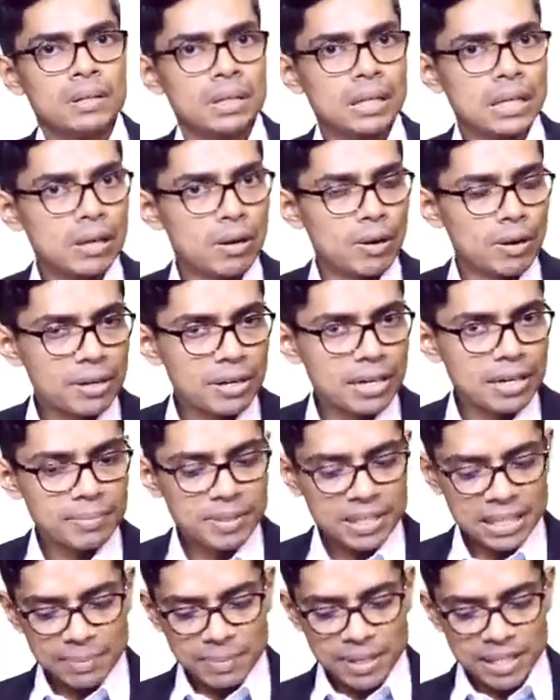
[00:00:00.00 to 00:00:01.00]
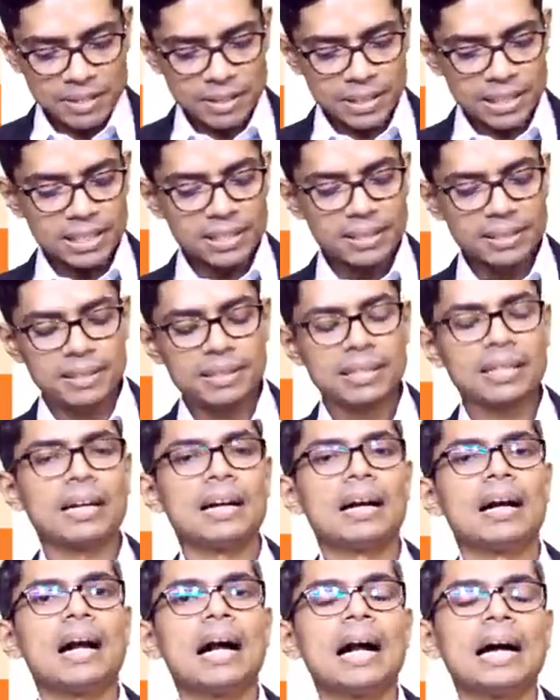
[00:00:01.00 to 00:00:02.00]
non-REM sleep disorder
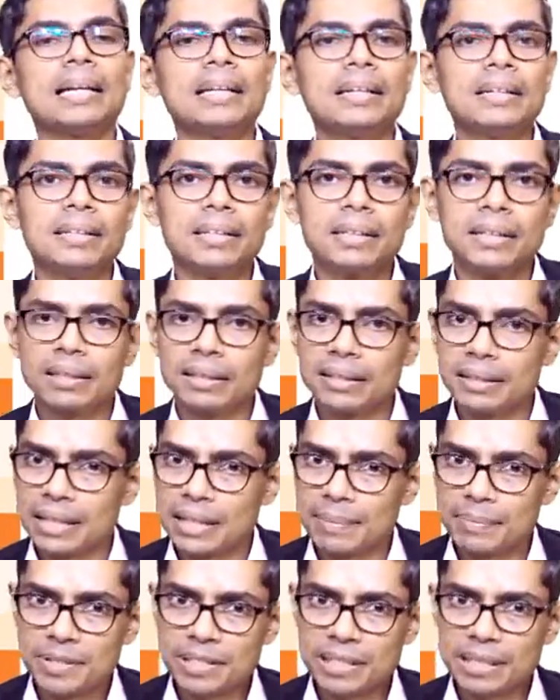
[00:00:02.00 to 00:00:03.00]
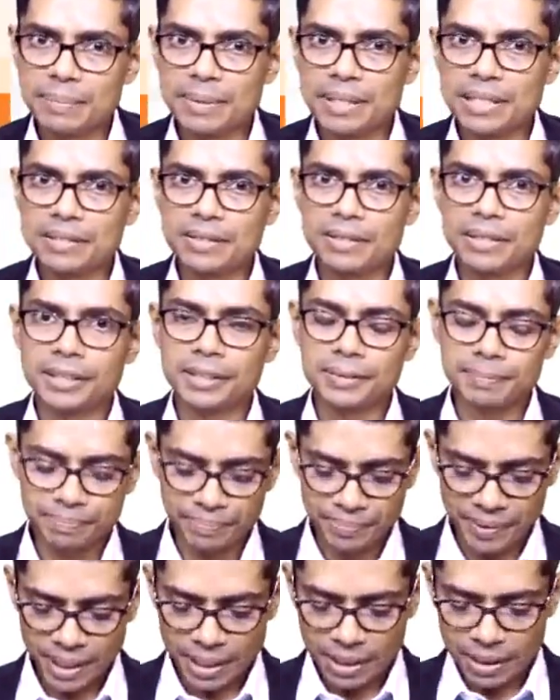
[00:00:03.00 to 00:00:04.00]
and REM sleep disorder.
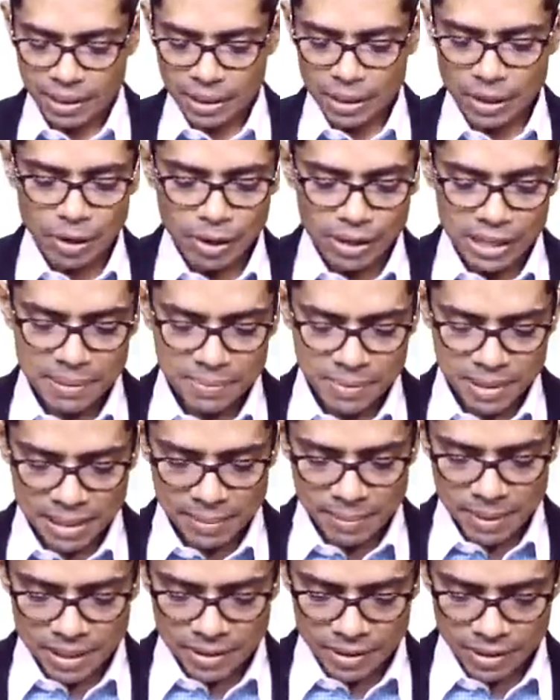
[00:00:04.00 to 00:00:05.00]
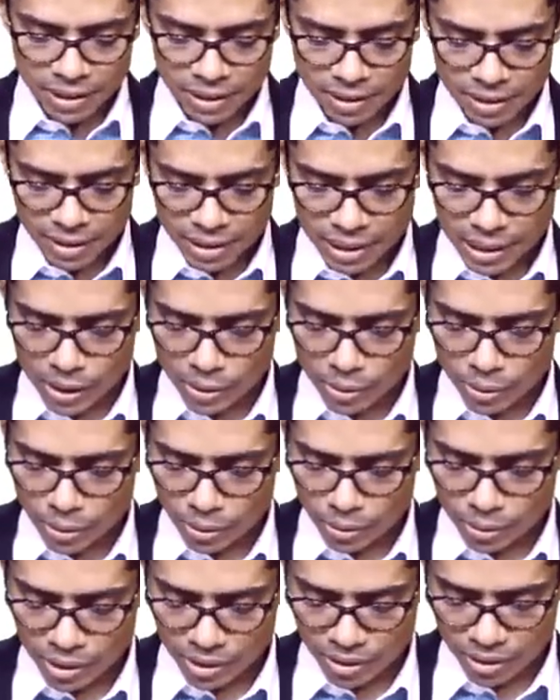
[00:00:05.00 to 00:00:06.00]
Non-REM sleep disorder, you
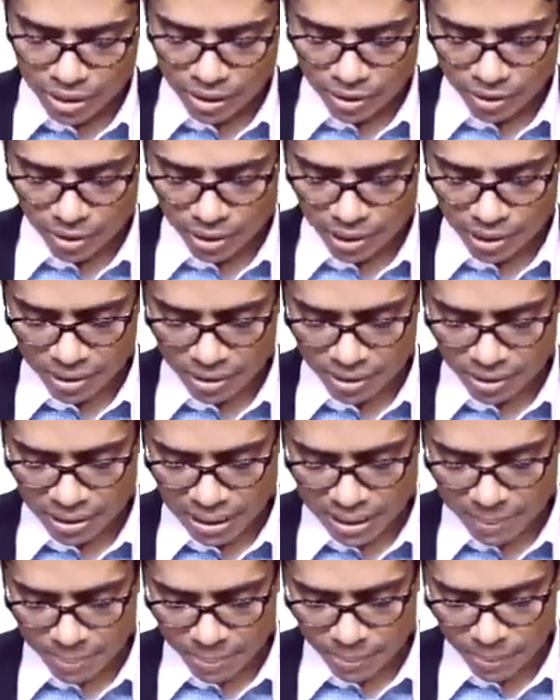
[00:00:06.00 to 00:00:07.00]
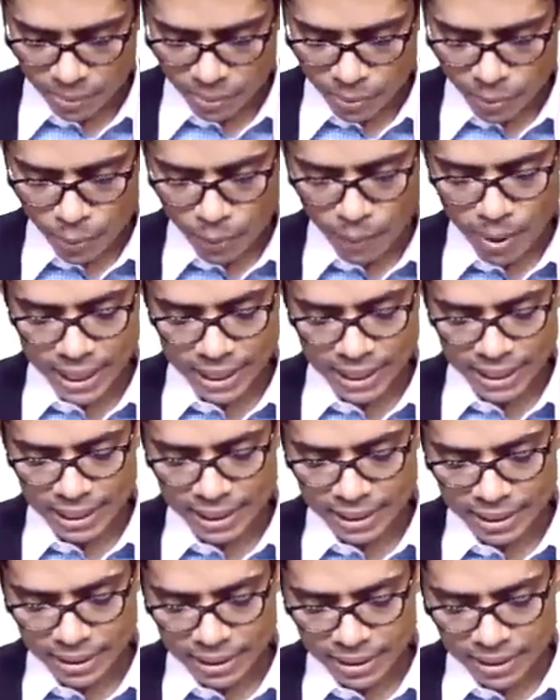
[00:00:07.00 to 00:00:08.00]
know this disorder:
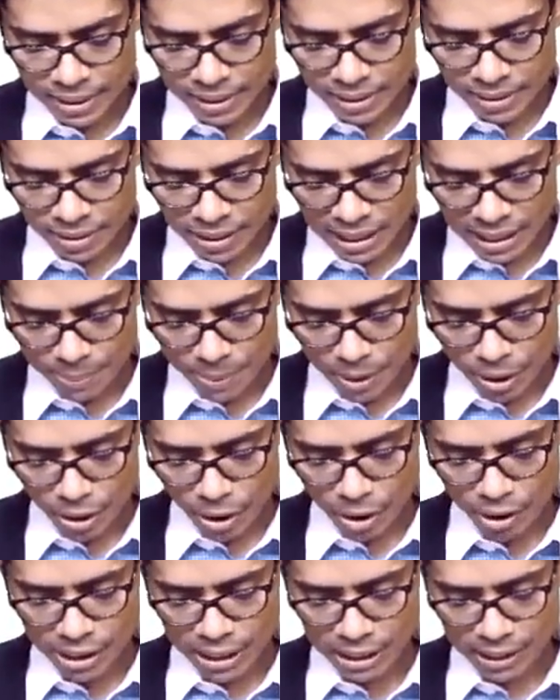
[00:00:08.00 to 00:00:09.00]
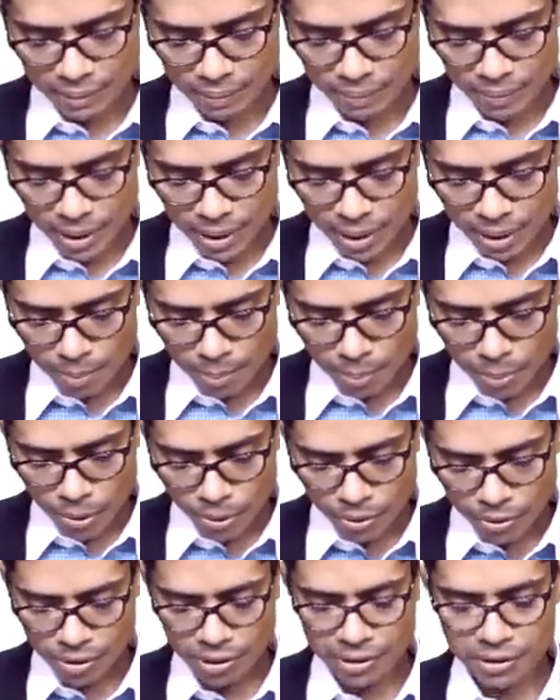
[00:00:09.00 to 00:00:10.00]
sleepwalking, sleep talking,
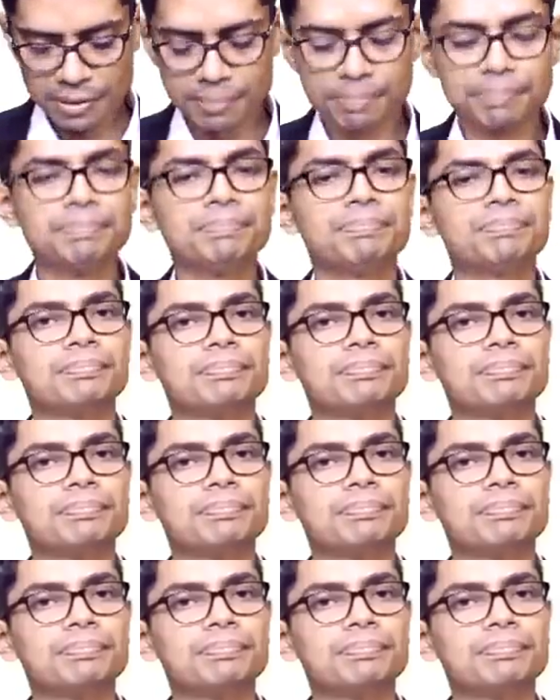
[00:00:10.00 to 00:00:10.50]
bruxism,